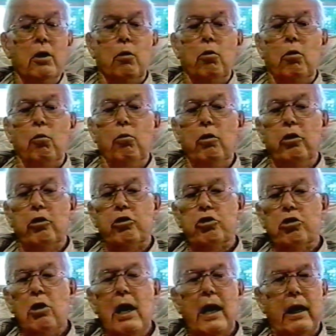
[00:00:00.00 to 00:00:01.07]
Well, the
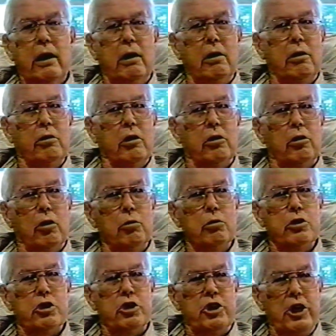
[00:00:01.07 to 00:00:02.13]
track that those
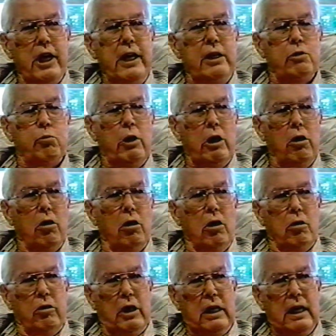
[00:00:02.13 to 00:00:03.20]
chains went on
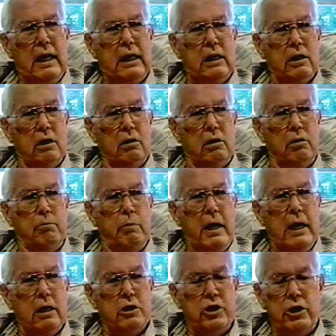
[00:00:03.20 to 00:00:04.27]
the deck of the
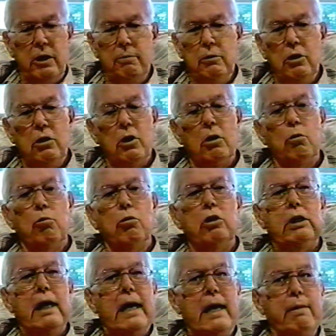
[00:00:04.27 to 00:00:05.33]
battleship were
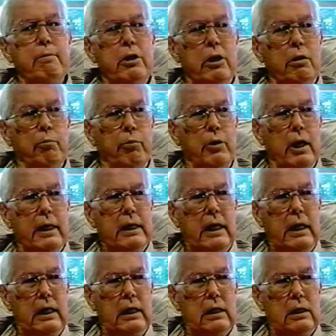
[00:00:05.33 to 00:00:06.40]
diamond
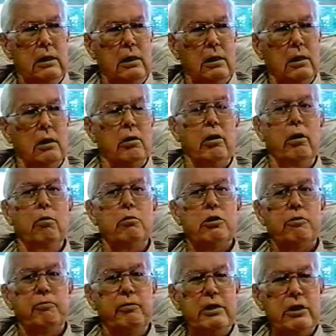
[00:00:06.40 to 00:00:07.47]
impregnated. It was
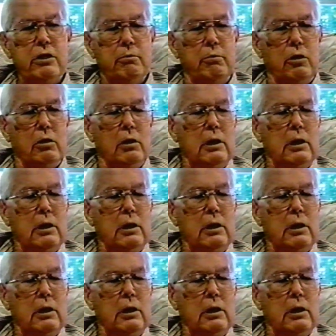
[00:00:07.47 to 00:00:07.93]
visible.